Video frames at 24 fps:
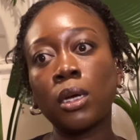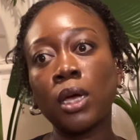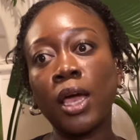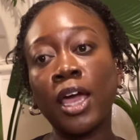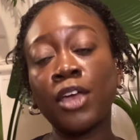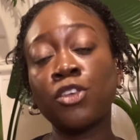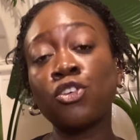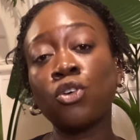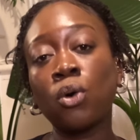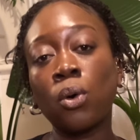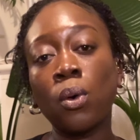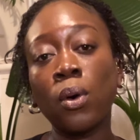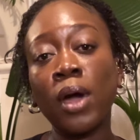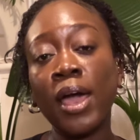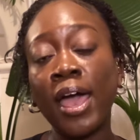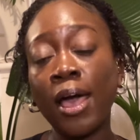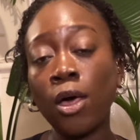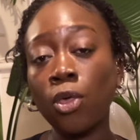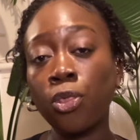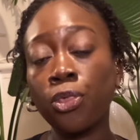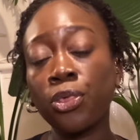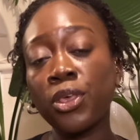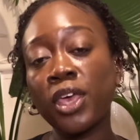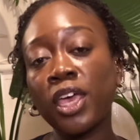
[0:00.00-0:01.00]
and you're
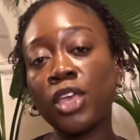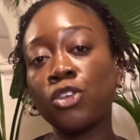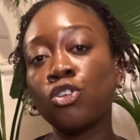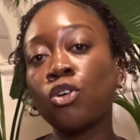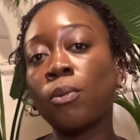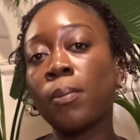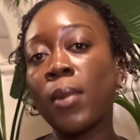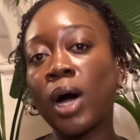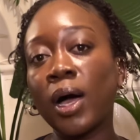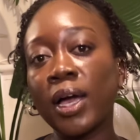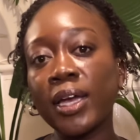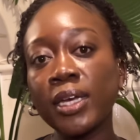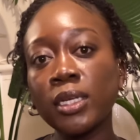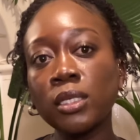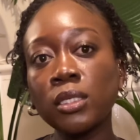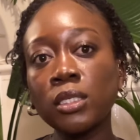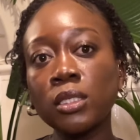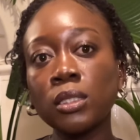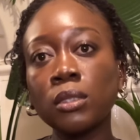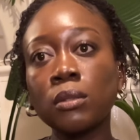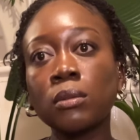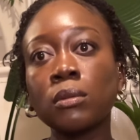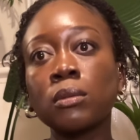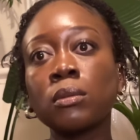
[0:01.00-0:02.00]
healthy in your
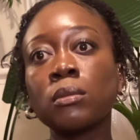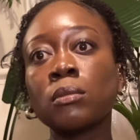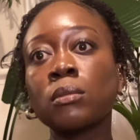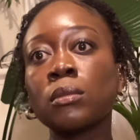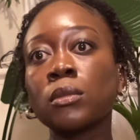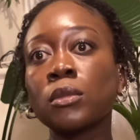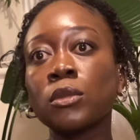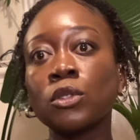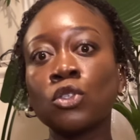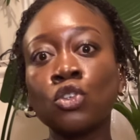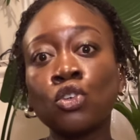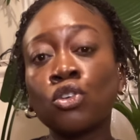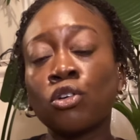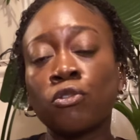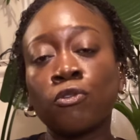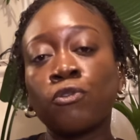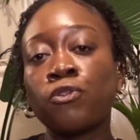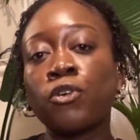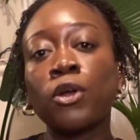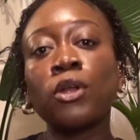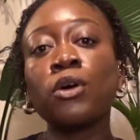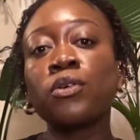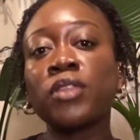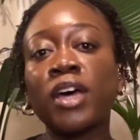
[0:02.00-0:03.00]
mind you can
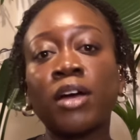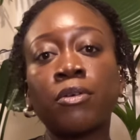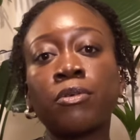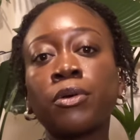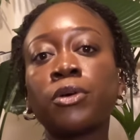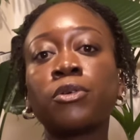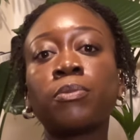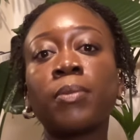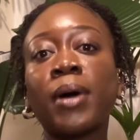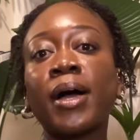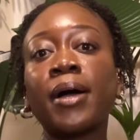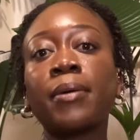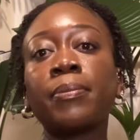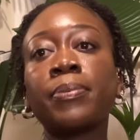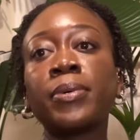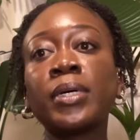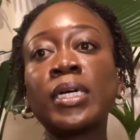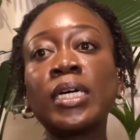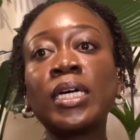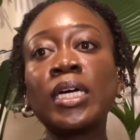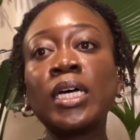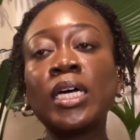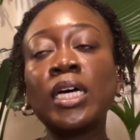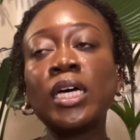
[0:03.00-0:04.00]
follow that roadmap
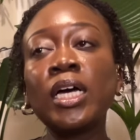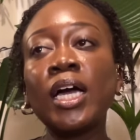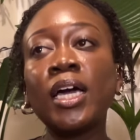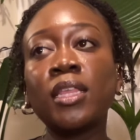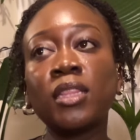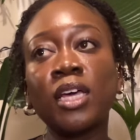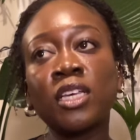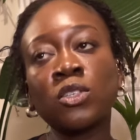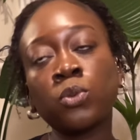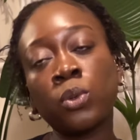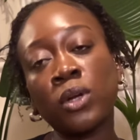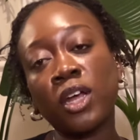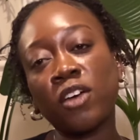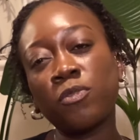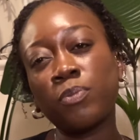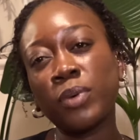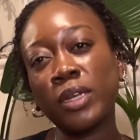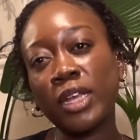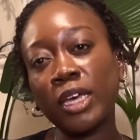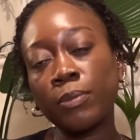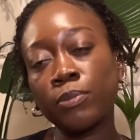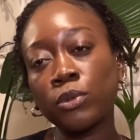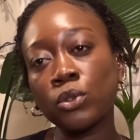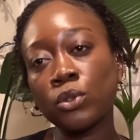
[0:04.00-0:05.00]
and that's what I've
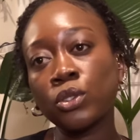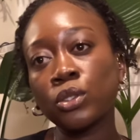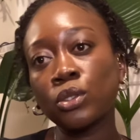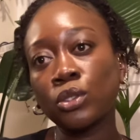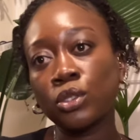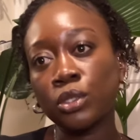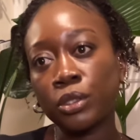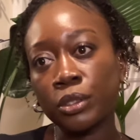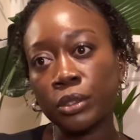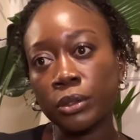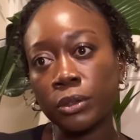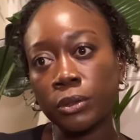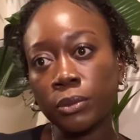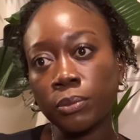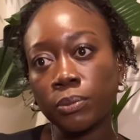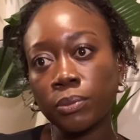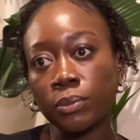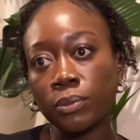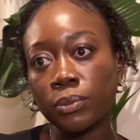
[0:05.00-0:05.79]
been able to do.